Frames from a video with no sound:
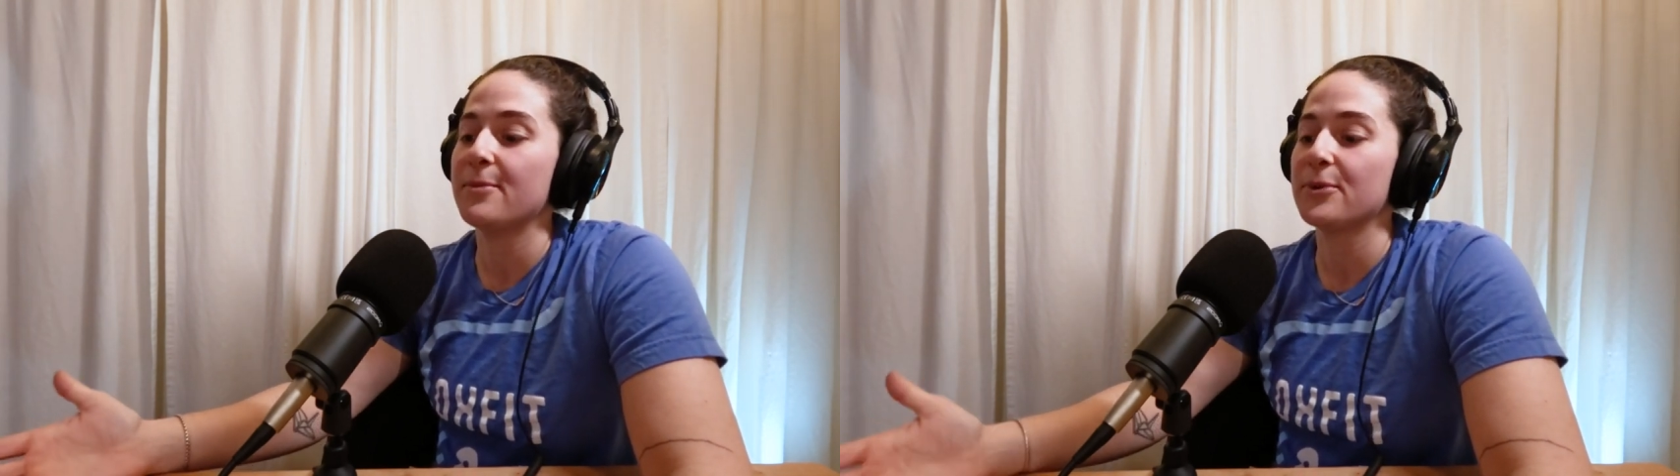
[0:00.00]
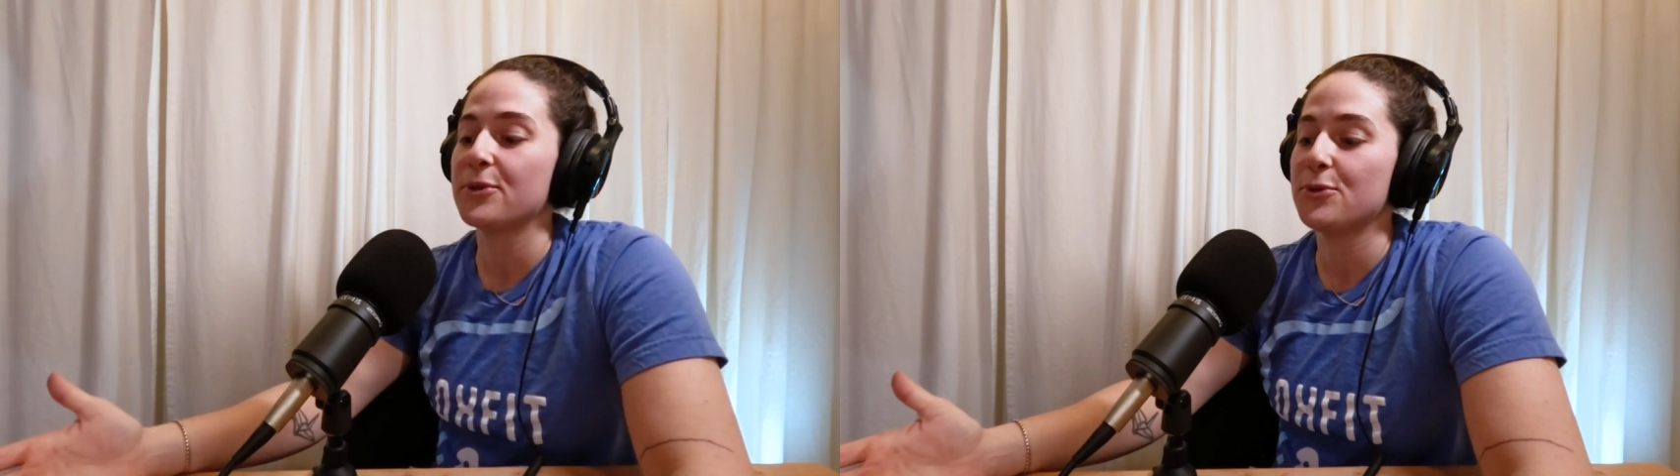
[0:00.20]

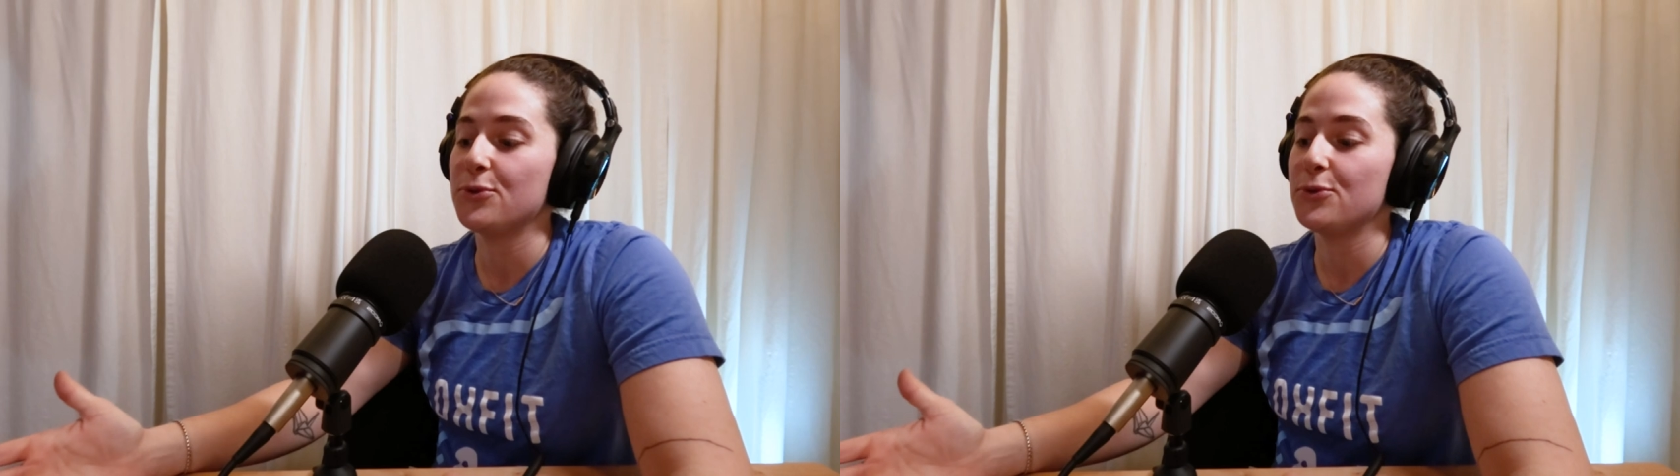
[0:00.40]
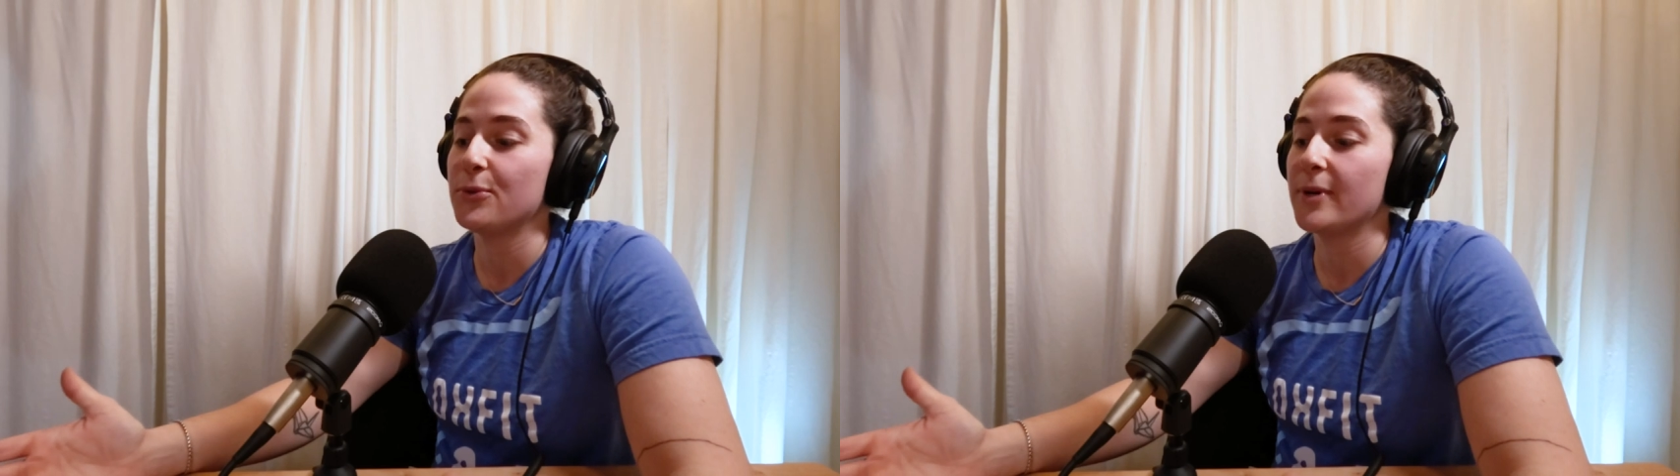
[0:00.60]
able
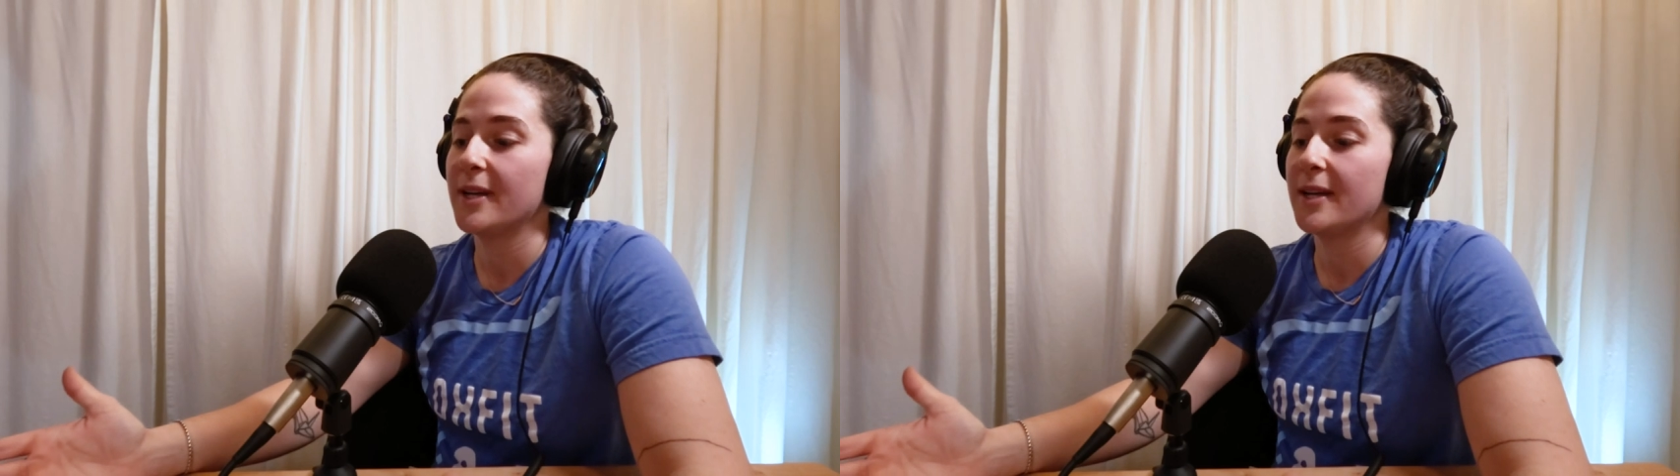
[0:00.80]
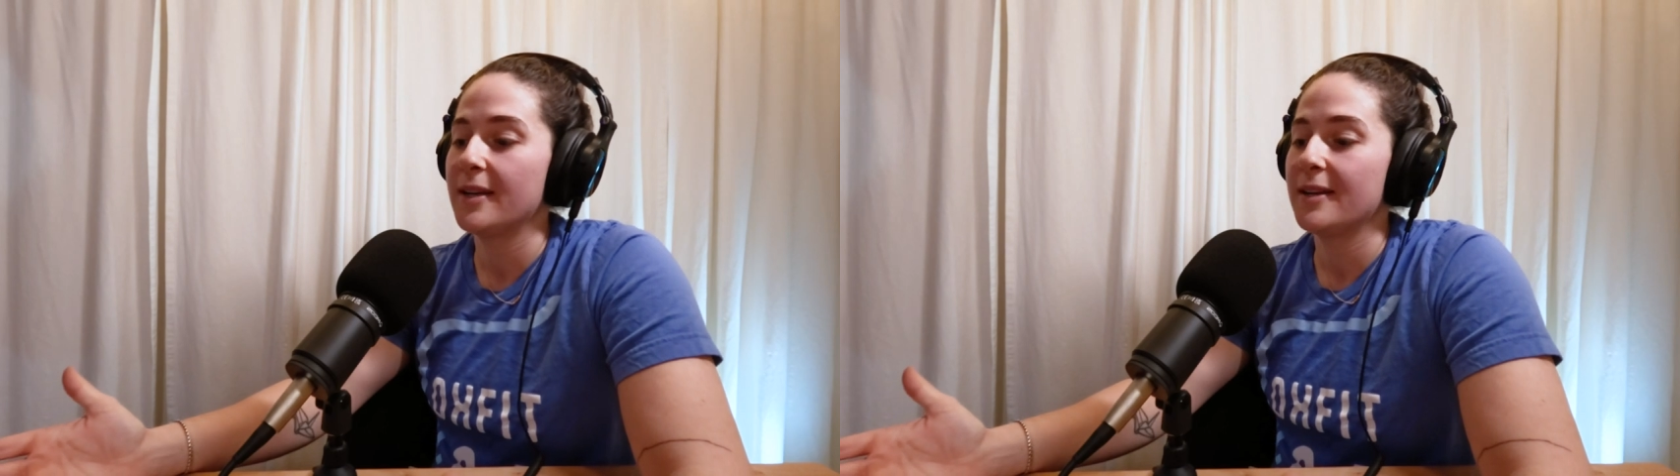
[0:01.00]
to
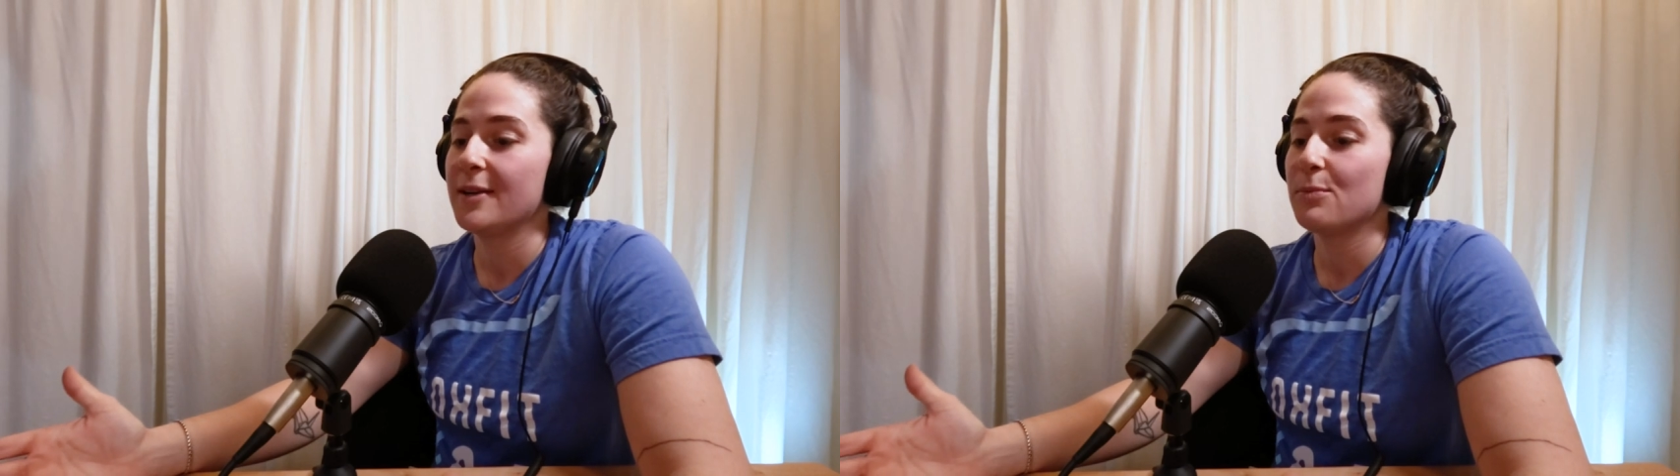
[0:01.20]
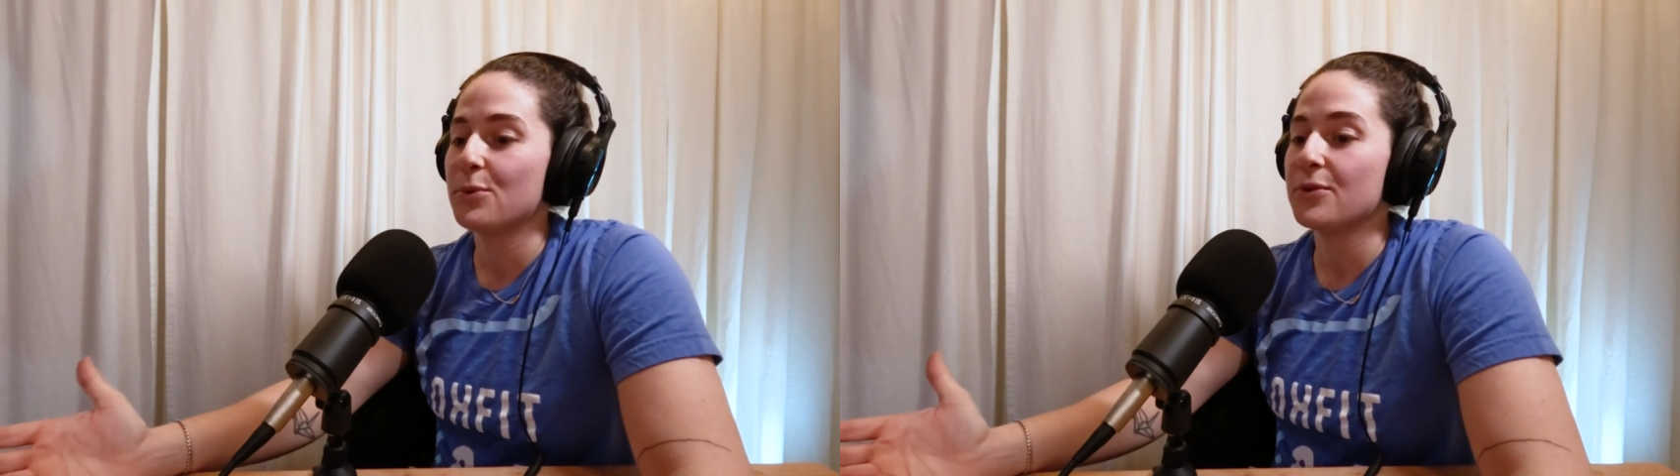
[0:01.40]

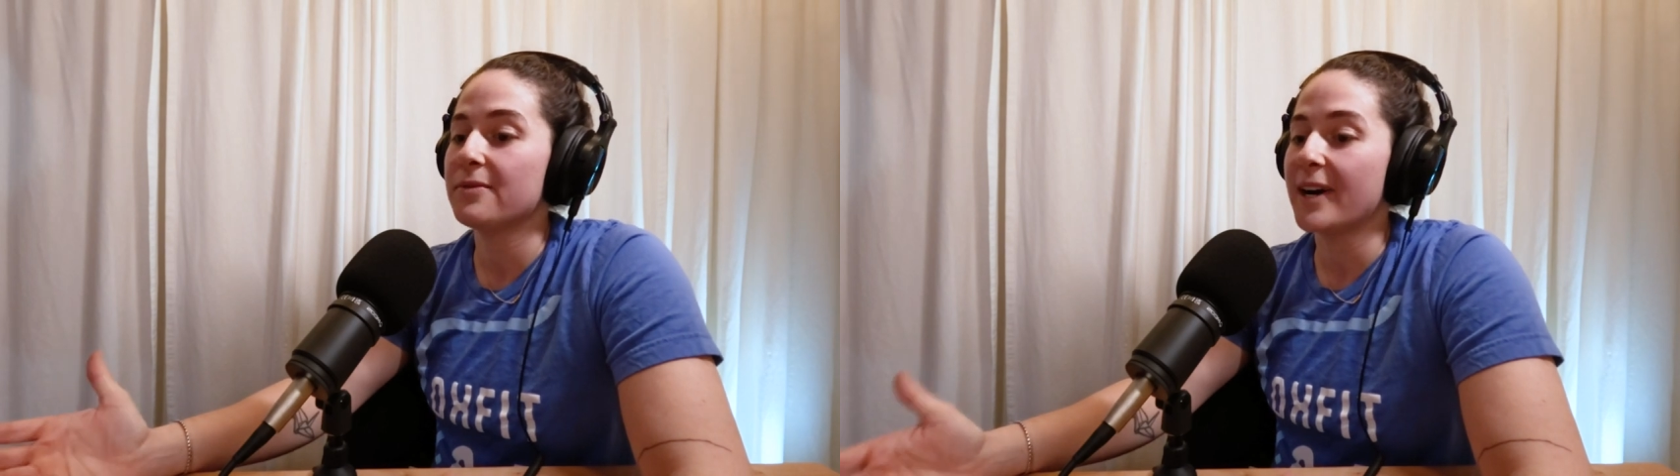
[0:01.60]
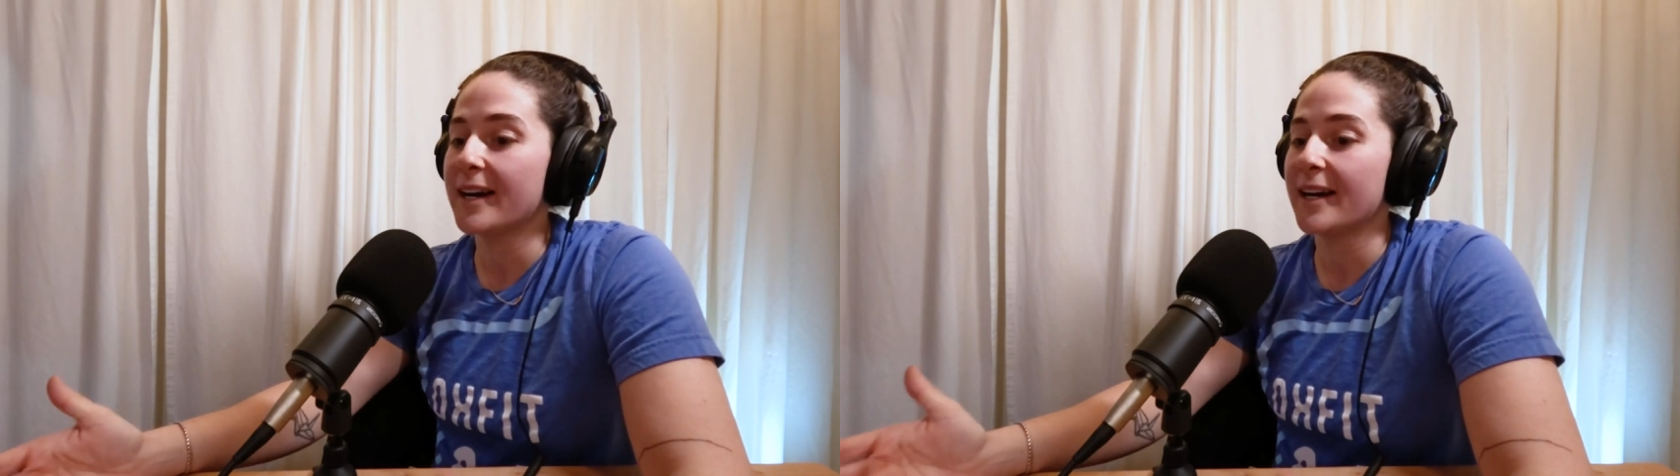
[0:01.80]

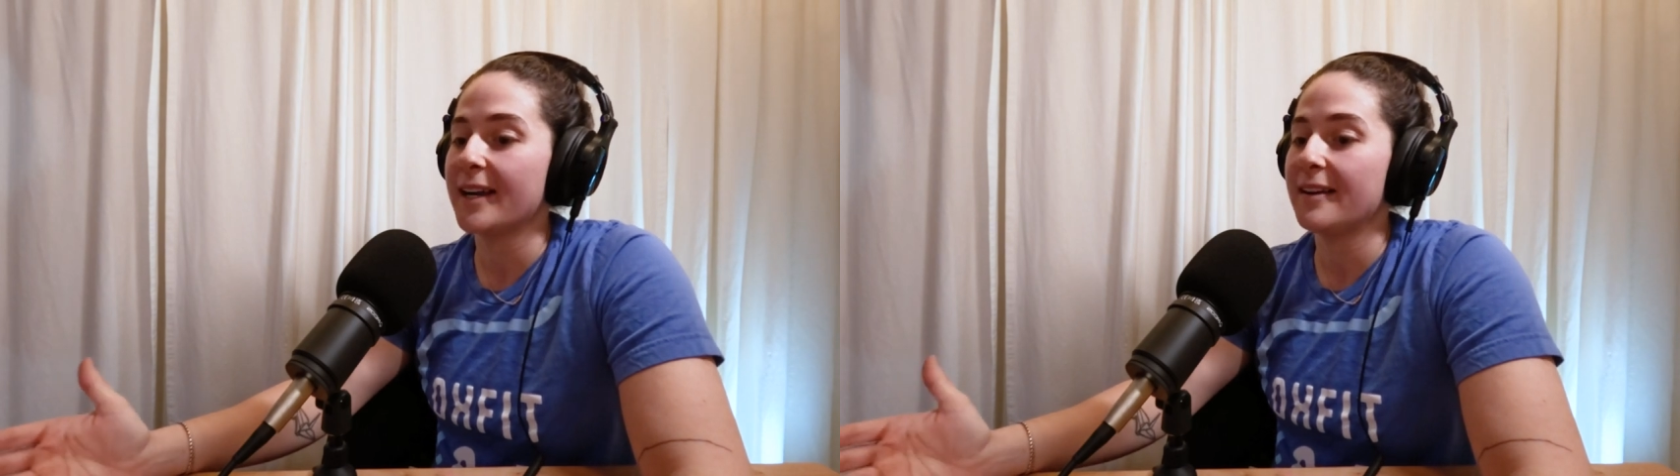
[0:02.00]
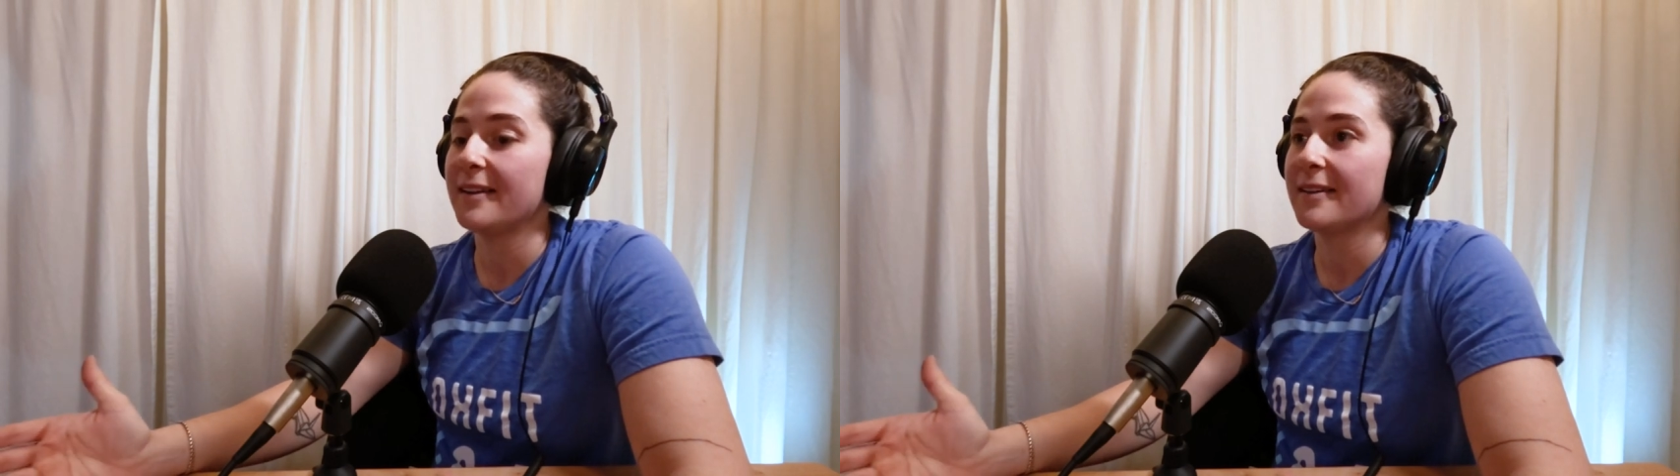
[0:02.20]

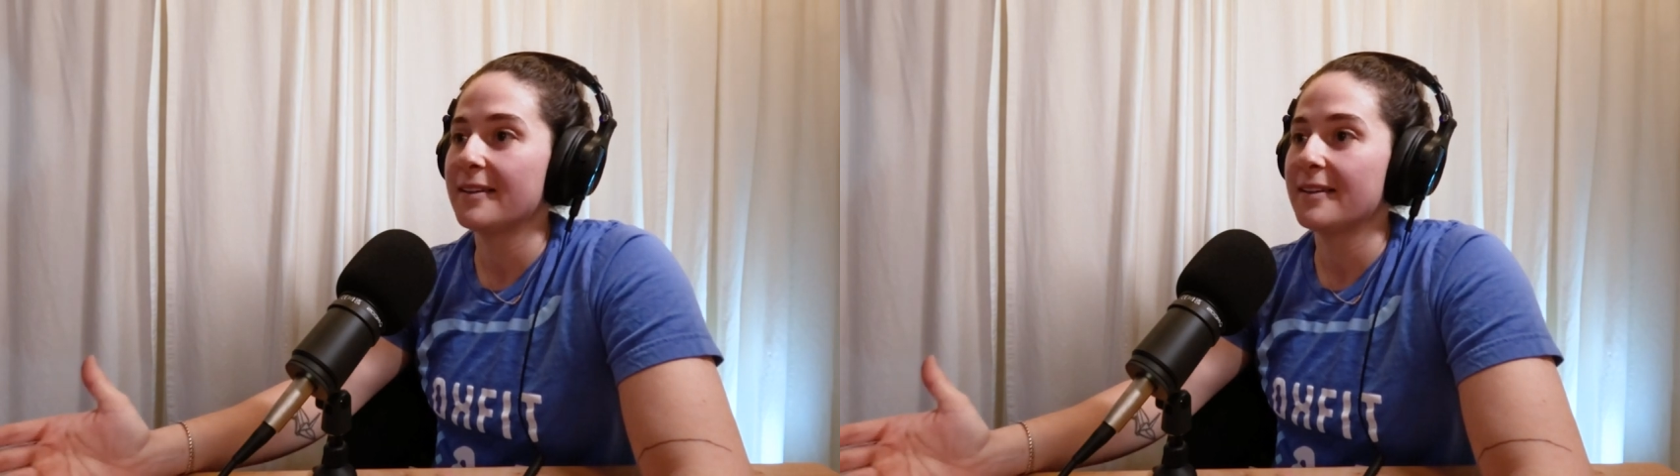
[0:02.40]
provide